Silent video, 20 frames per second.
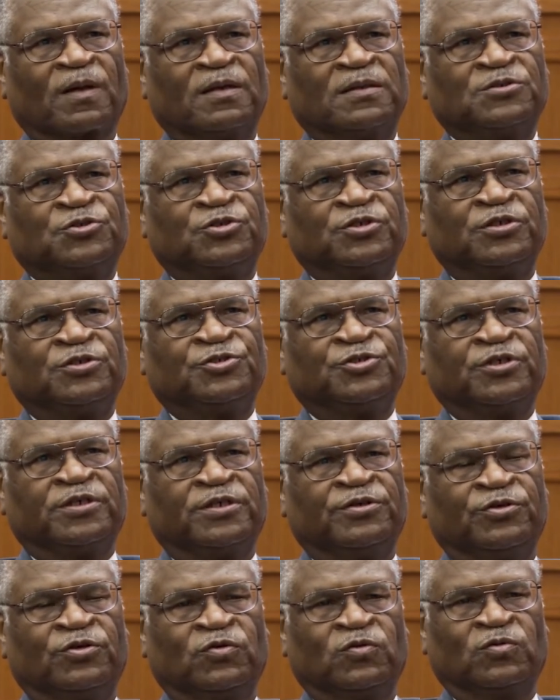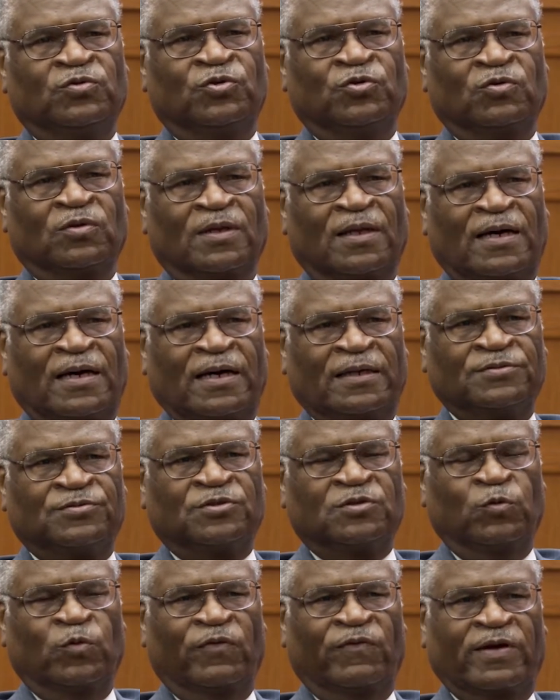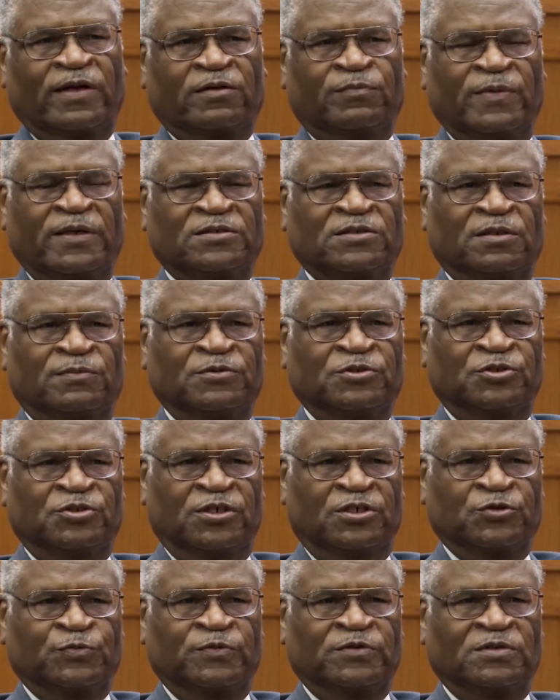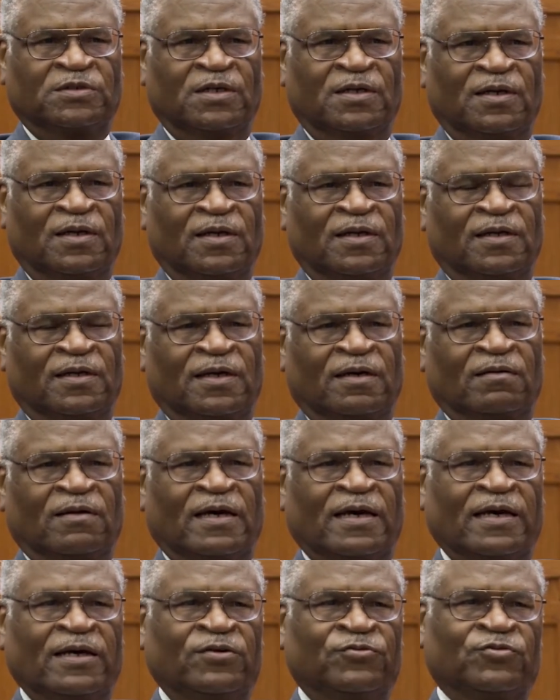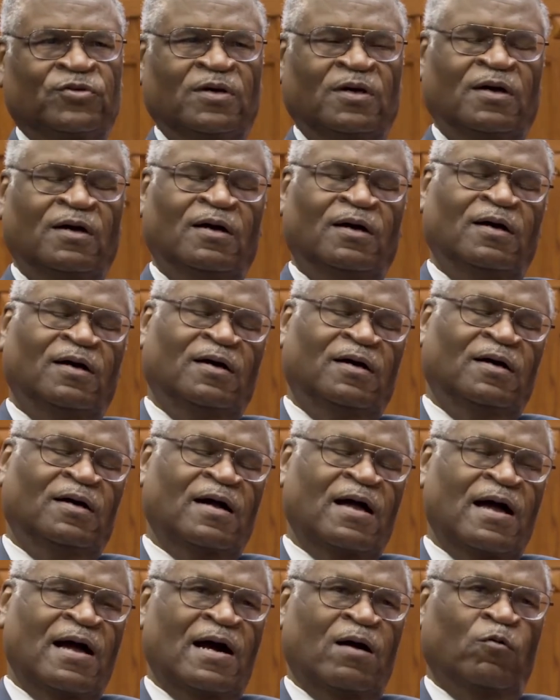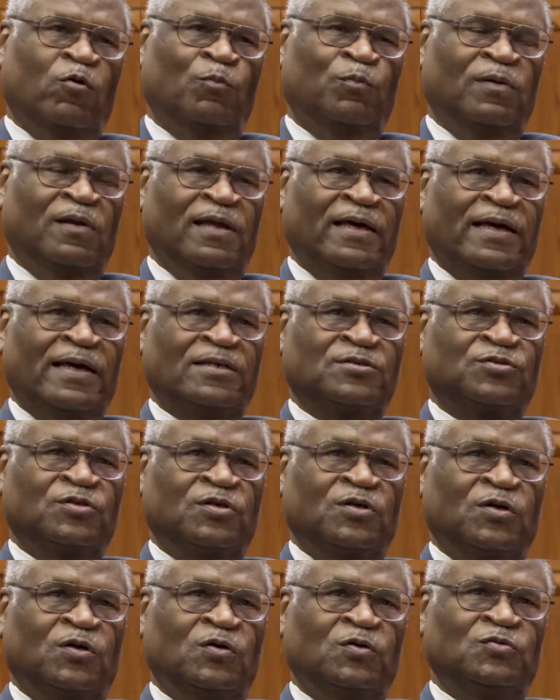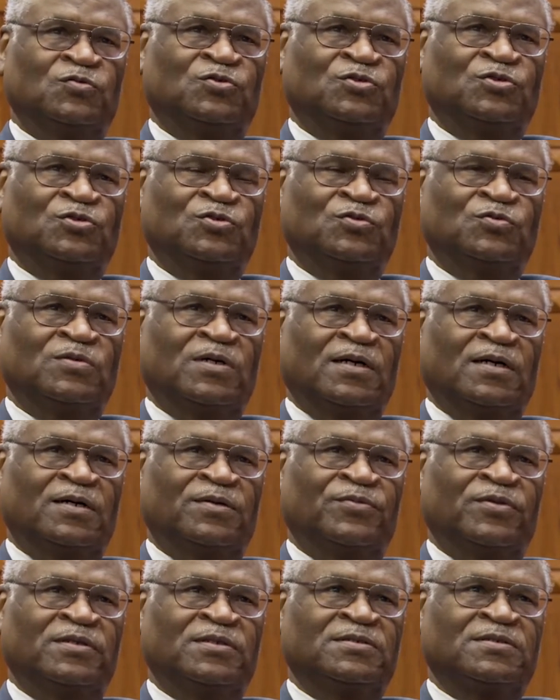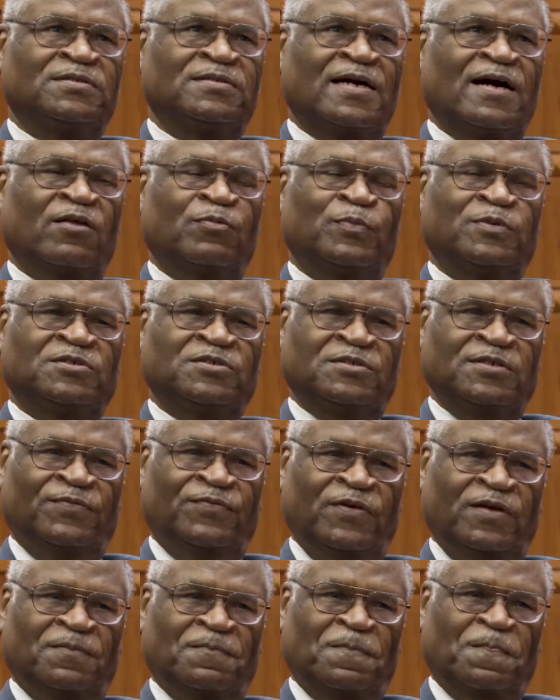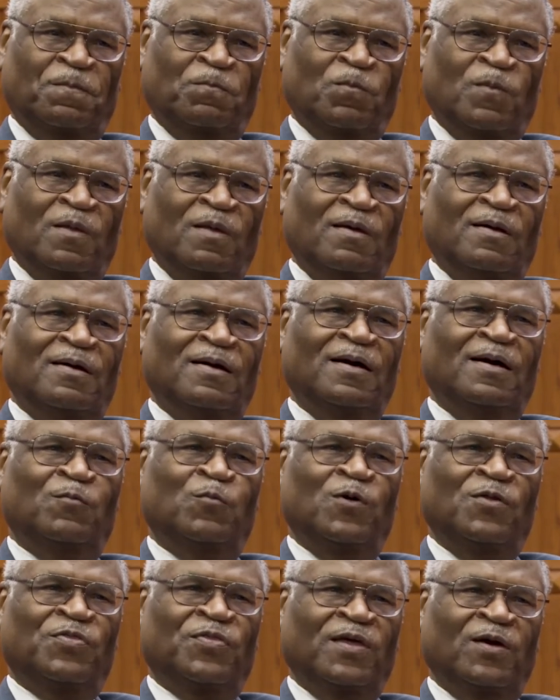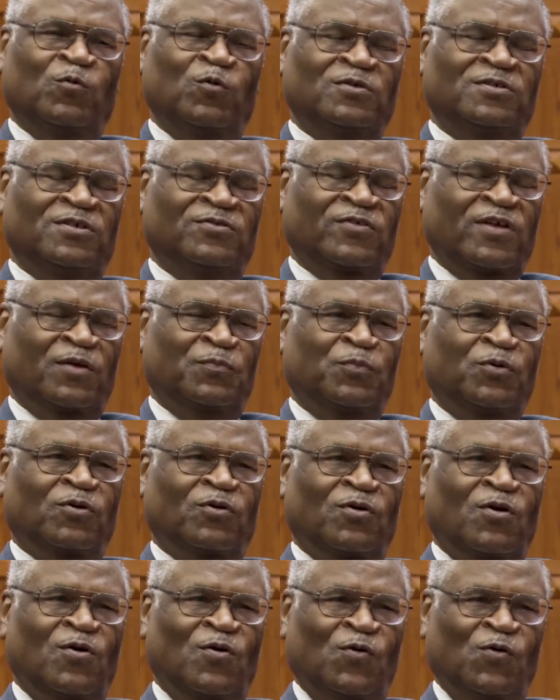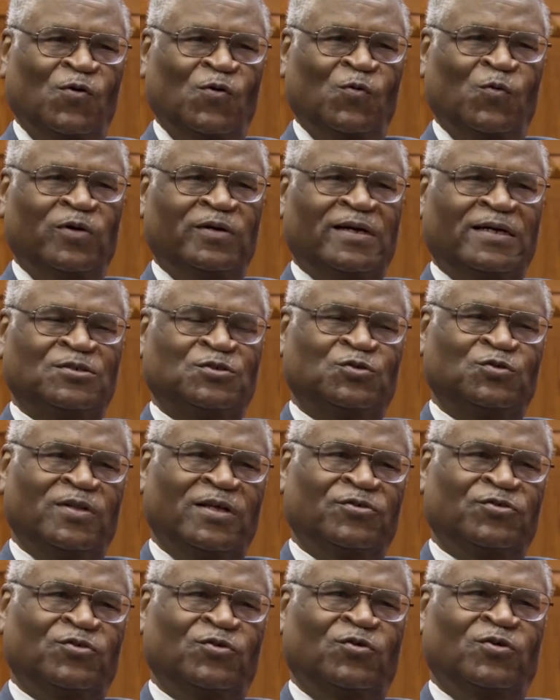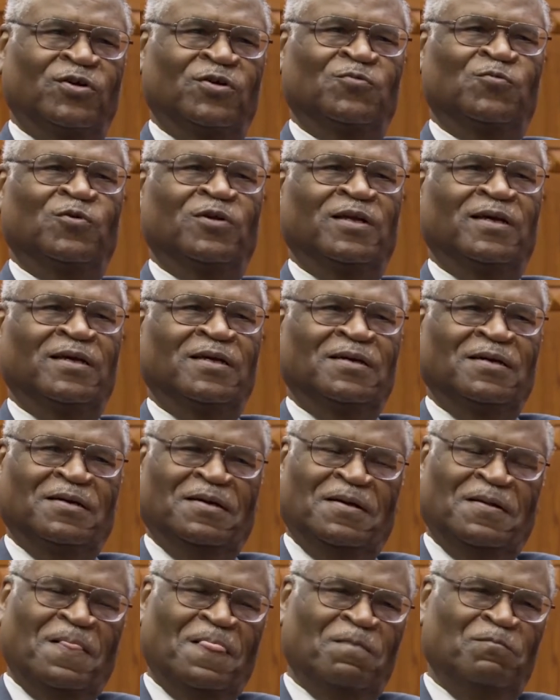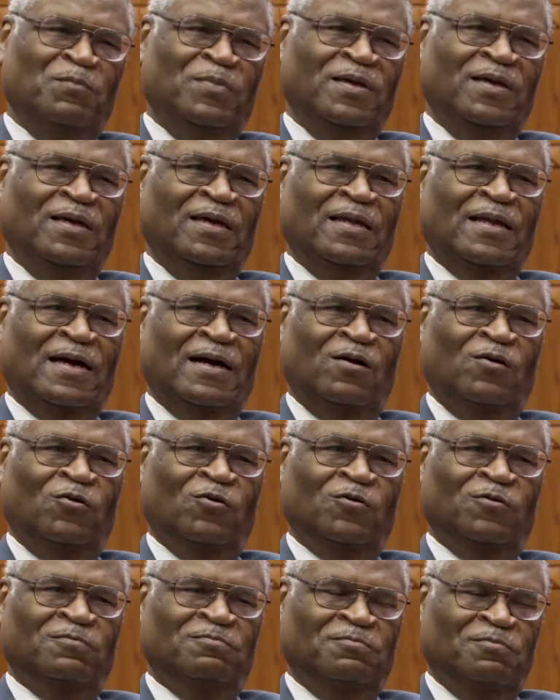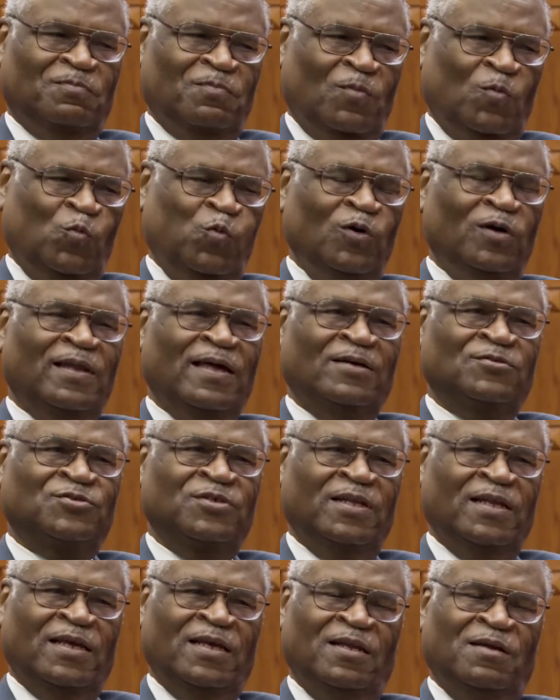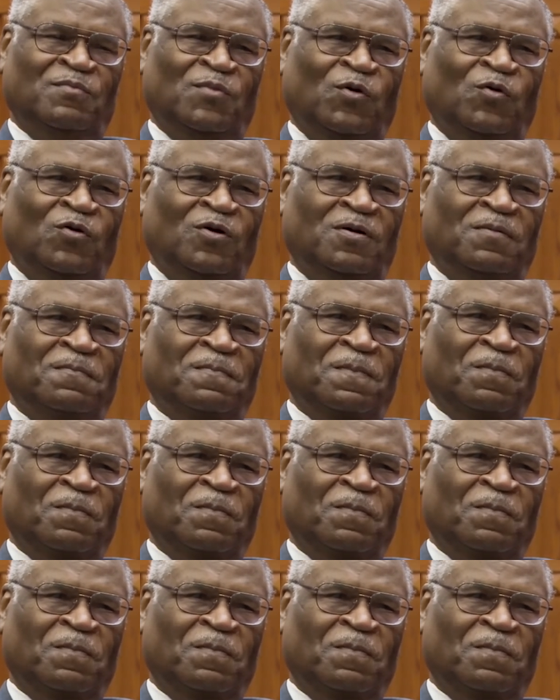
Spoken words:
she can do a lot, so we've had to make some adjustments in our lives. Our plans to go to the South Pacific, we think we'll just have to put on hold. We're not sure that's going to really be in our wheelhouse anymore,